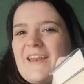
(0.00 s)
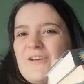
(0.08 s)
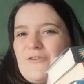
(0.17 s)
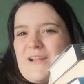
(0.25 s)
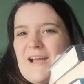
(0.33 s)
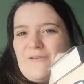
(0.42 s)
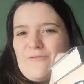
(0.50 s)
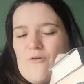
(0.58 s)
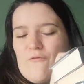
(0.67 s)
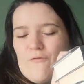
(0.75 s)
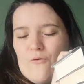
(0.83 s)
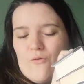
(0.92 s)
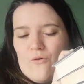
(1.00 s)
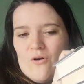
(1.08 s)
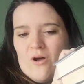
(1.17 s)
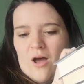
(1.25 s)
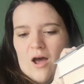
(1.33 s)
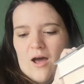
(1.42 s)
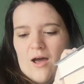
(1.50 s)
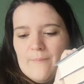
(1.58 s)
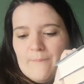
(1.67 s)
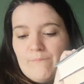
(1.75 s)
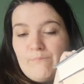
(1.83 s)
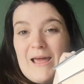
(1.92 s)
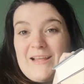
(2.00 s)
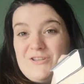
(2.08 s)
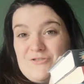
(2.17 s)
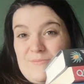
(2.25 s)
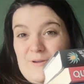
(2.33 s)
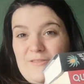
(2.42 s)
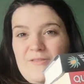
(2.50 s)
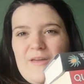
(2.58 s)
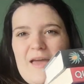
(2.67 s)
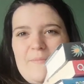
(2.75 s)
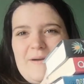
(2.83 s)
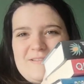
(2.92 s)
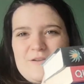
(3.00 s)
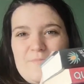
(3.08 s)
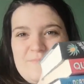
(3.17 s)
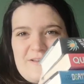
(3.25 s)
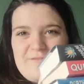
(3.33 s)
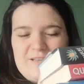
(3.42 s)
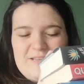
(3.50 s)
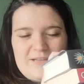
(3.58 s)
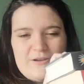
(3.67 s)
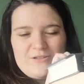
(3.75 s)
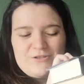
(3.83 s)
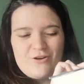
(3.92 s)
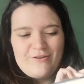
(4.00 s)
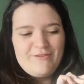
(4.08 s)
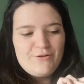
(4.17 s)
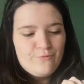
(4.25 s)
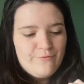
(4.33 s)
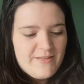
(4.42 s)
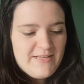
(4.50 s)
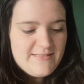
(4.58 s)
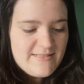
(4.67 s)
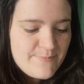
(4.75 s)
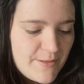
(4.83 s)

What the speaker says: that I got out for Black History Month, and so I'm definitely going to try and read all of these